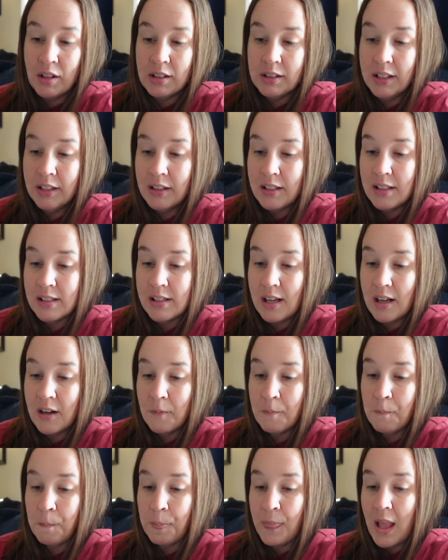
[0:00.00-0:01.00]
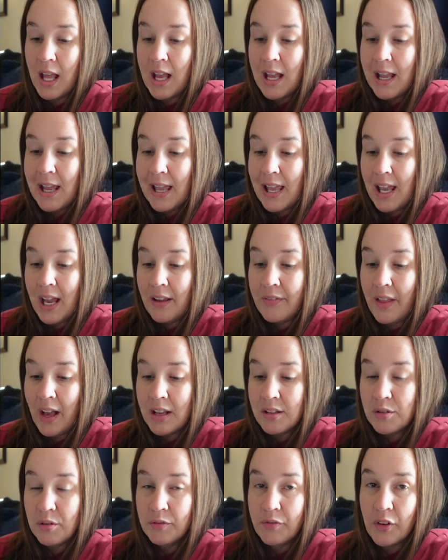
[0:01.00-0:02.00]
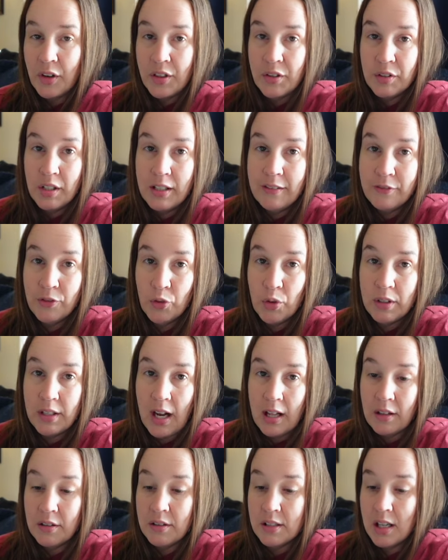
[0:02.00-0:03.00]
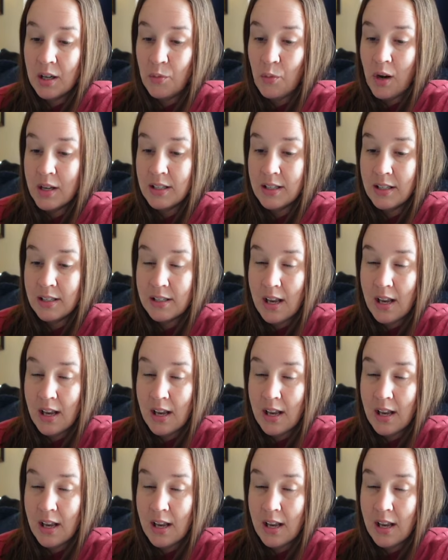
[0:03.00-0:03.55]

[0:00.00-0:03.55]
clearance sale. And that sold for $34. It was in a